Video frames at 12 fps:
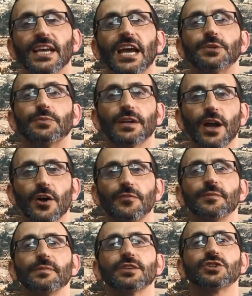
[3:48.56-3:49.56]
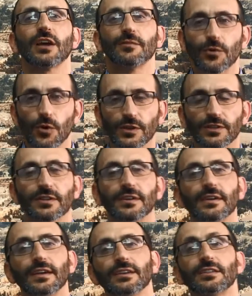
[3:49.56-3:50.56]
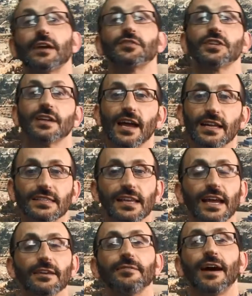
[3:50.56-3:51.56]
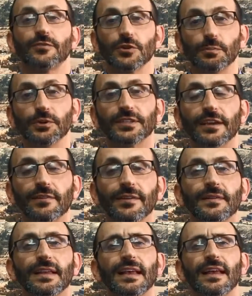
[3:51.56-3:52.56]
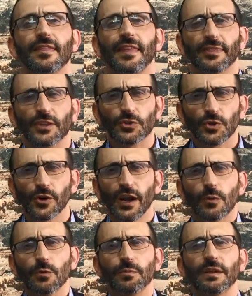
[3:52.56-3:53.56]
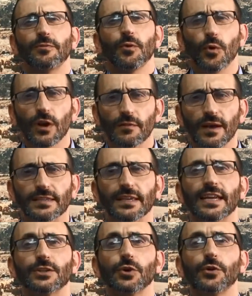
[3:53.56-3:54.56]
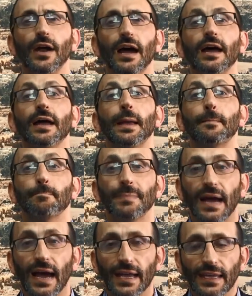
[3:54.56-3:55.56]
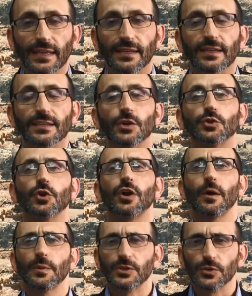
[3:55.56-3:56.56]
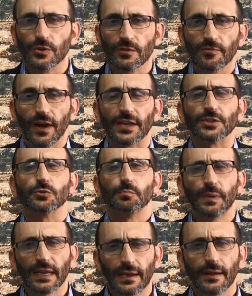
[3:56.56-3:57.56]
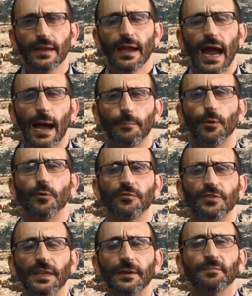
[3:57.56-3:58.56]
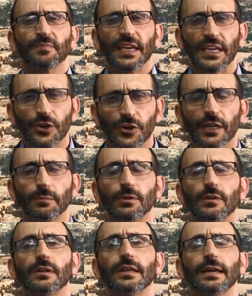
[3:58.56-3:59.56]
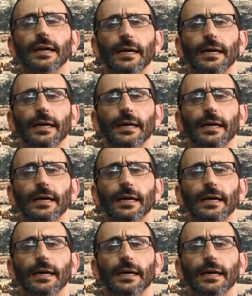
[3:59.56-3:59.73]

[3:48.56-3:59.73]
as we go from this Shavuot, Tafshin Ein Zayin 5777, that the Torah will be for all of us a Torah me'achedet, a Torah which unifies, to pick up of the incredible